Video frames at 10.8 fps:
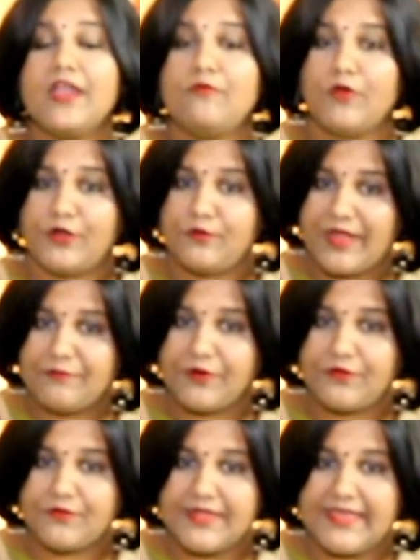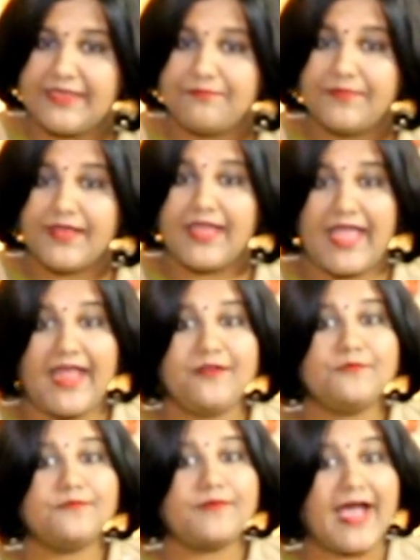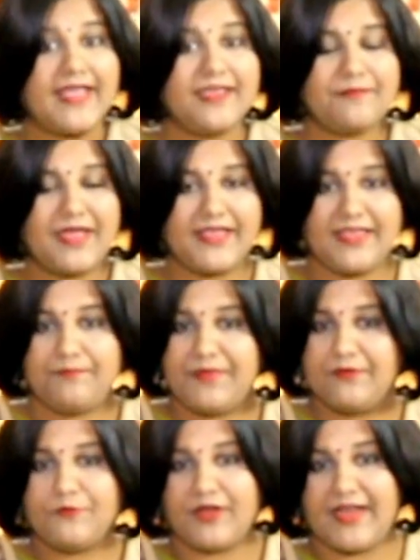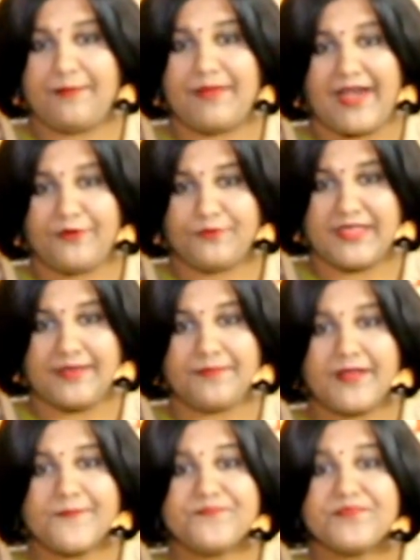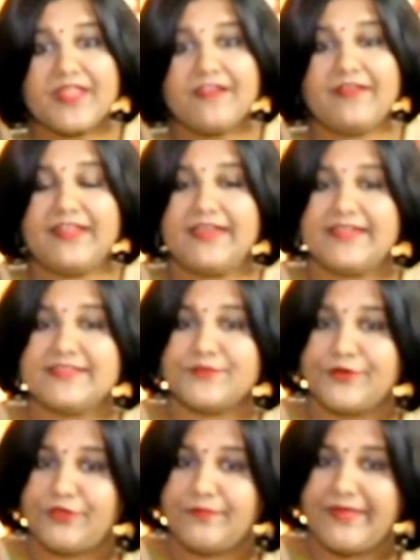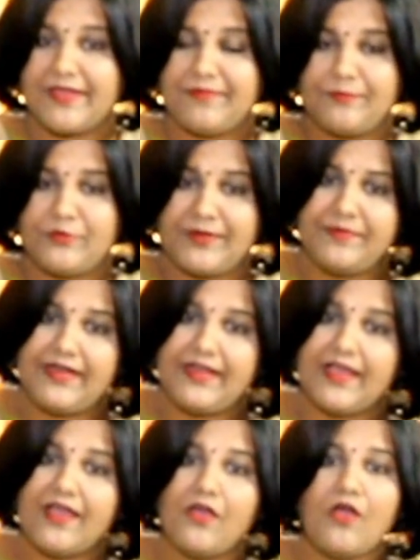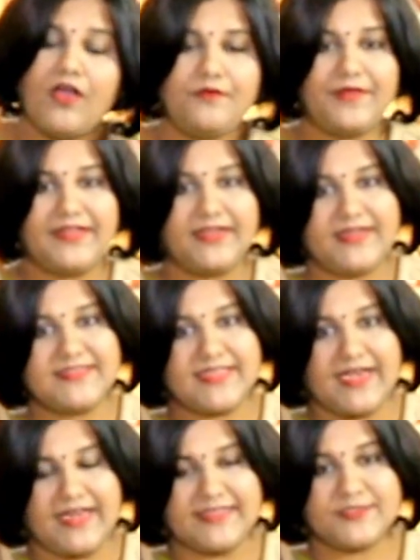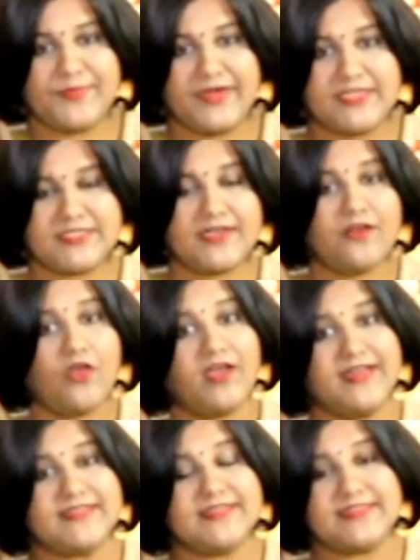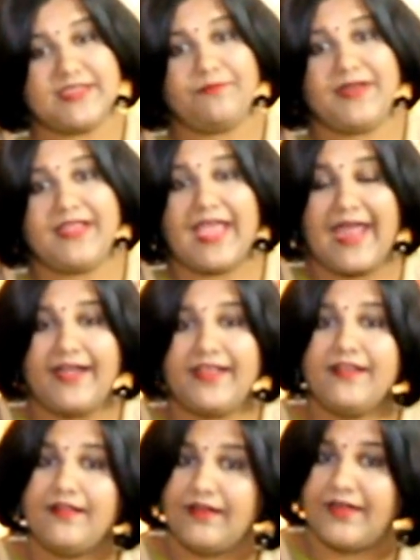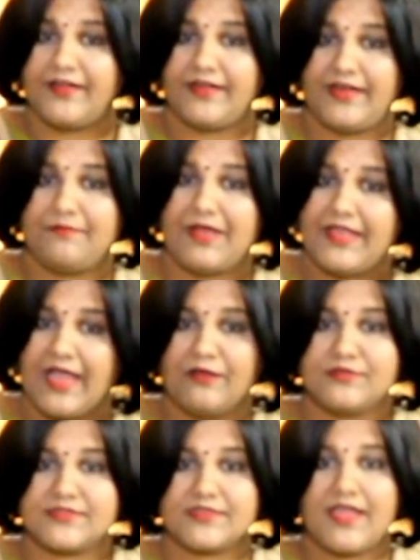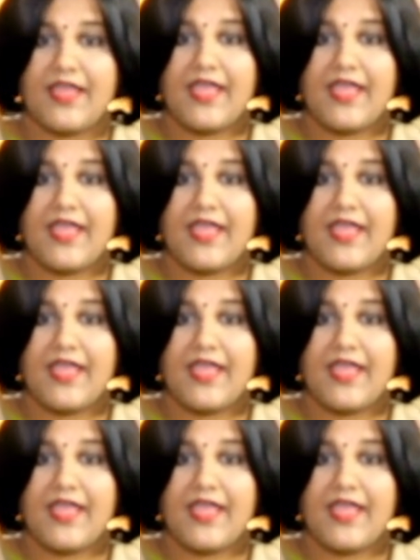what do I want to keep and why am I keeping what I plan to keep? Whether it's good to be a memorabilia or whether it's an inspiration or is it simply adding clutter in my house.